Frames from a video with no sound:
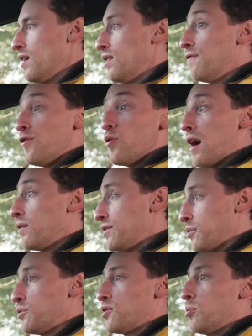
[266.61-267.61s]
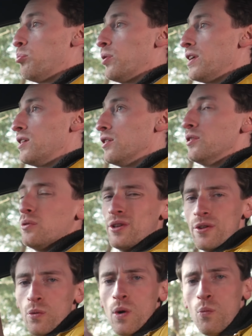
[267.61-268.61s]
The view out is also pretty good,
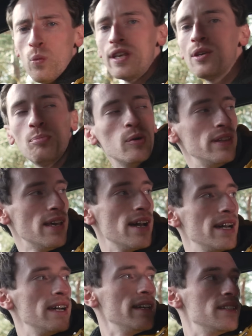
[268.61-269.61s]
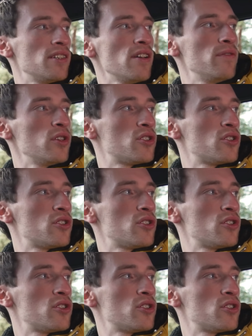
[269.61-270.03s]
although the one weak point there is over the